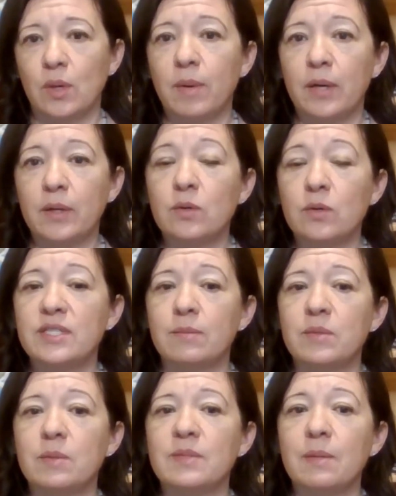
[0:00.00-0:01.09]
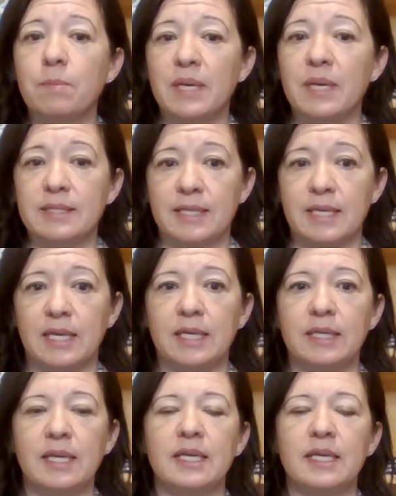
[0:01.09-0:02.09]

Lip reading: about your symptoms at baseline.